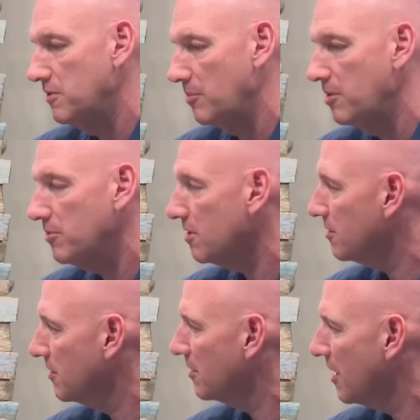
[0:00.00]
yeah, people
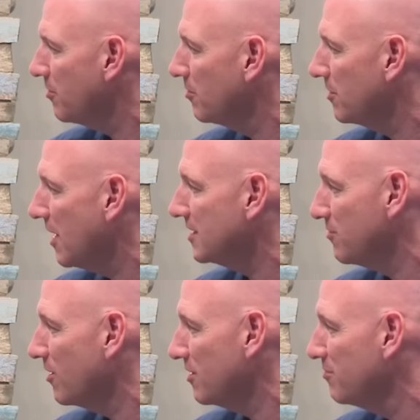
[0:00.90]
are there are a lot of people a lot
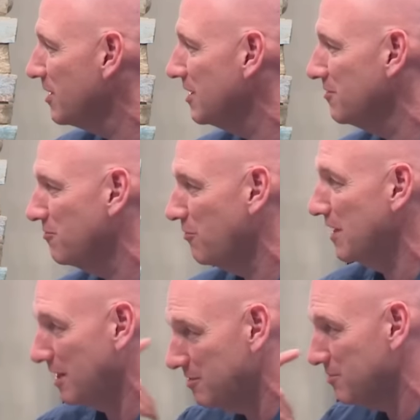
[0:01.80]
smarter than me when
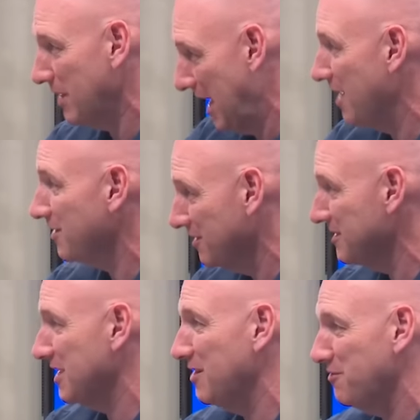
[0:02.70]
it comes to mechanical
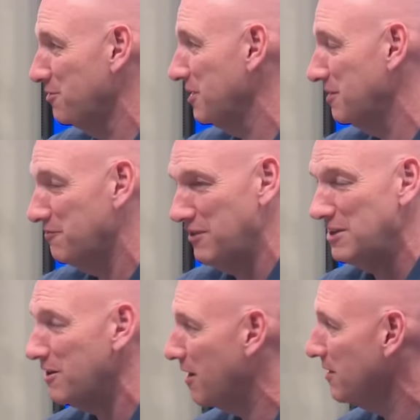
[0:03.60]
stuff who can
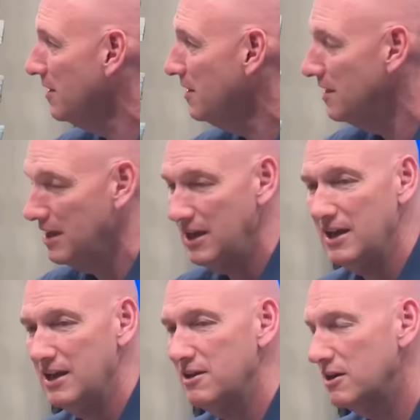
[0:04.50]
figure out
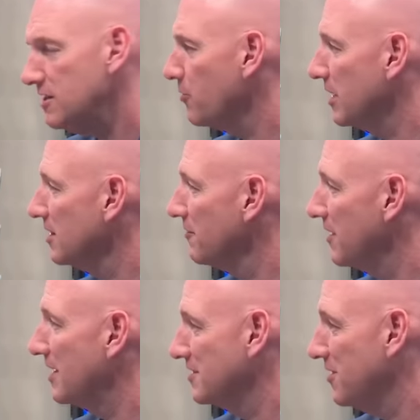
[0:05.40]
hey, here's how we can lift
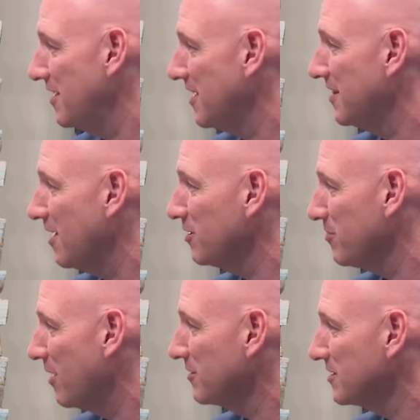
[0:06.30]
that 10,000
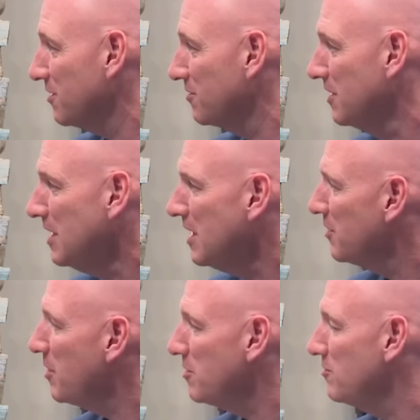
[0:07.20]
pound stone.
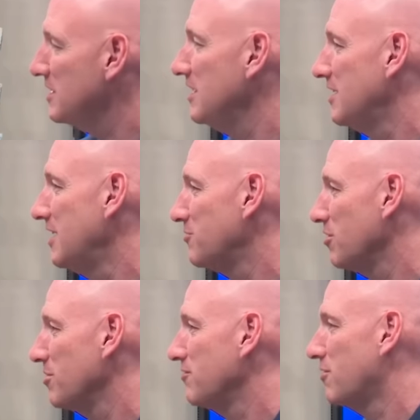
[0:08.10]
And maybe you've seen it in
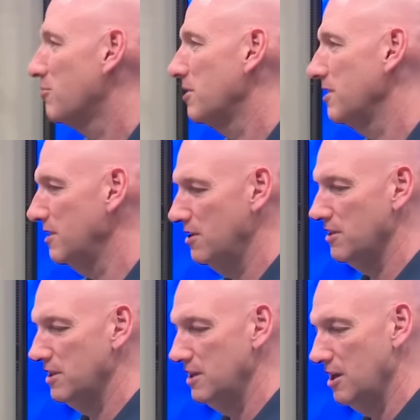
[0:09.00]
Israel before where, you know,
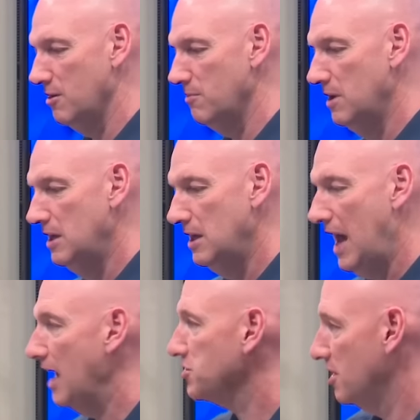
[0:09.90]
the um,
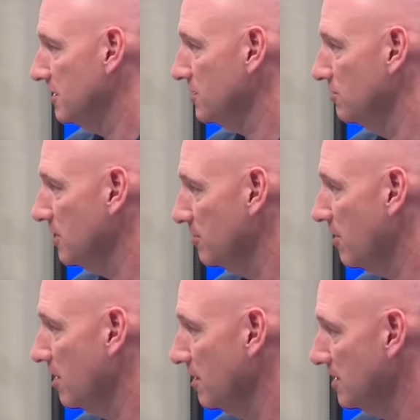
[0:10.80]
ashlar stones that are
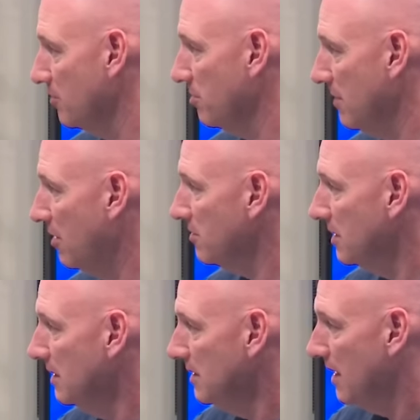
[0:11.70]
part of the Temple Mount
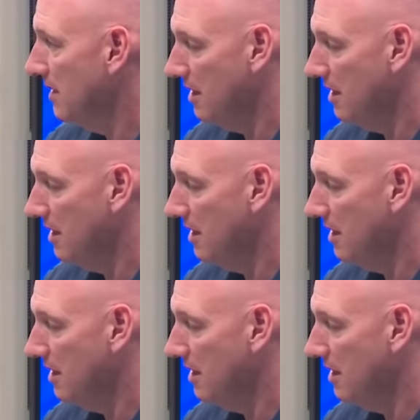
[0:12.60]
that